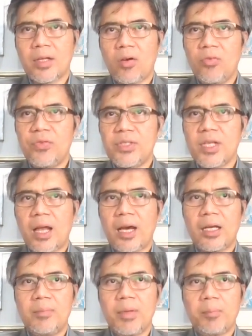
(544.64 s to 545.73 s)
an official
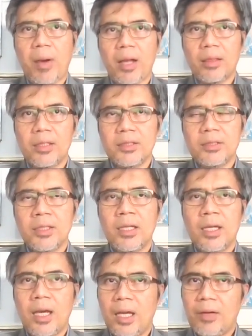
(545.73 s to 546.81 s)
academic partners,
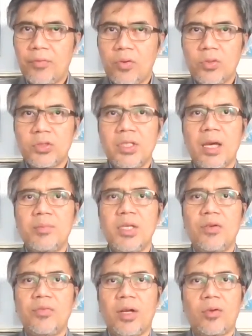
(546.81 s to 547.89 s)
and of course the
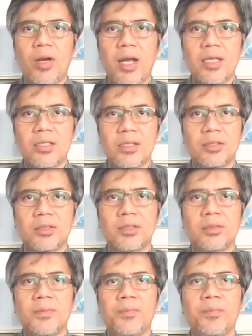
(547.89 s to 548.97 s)
MG event organizers.
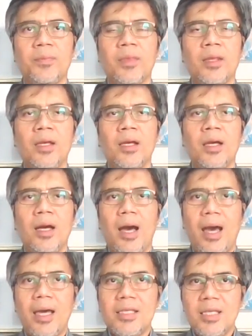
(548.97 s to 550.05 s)

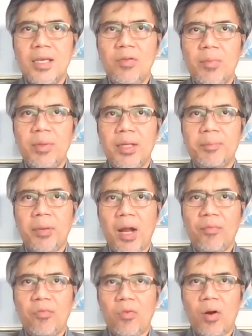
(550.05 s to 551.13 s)
AICEE will be the
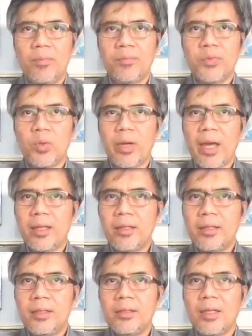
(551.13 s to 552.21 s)
platform to
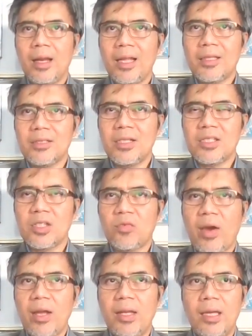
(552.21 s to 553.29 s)
gather the latest research
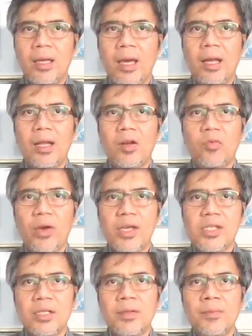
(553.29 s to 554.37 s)
finding and
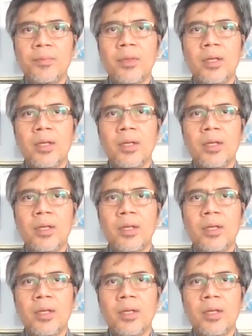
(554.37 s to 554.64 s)
innovation